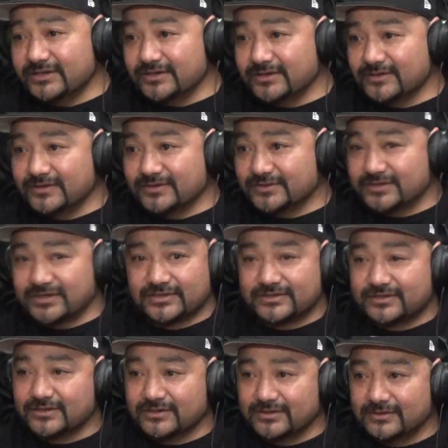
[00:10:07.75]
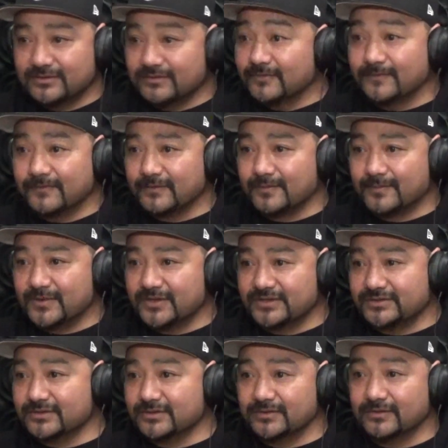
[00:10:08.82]
it starts to look for a
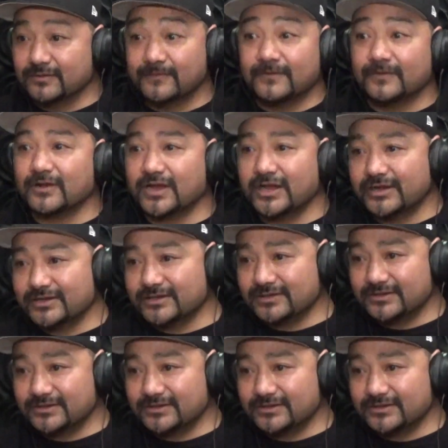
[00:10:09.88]
place to look for light.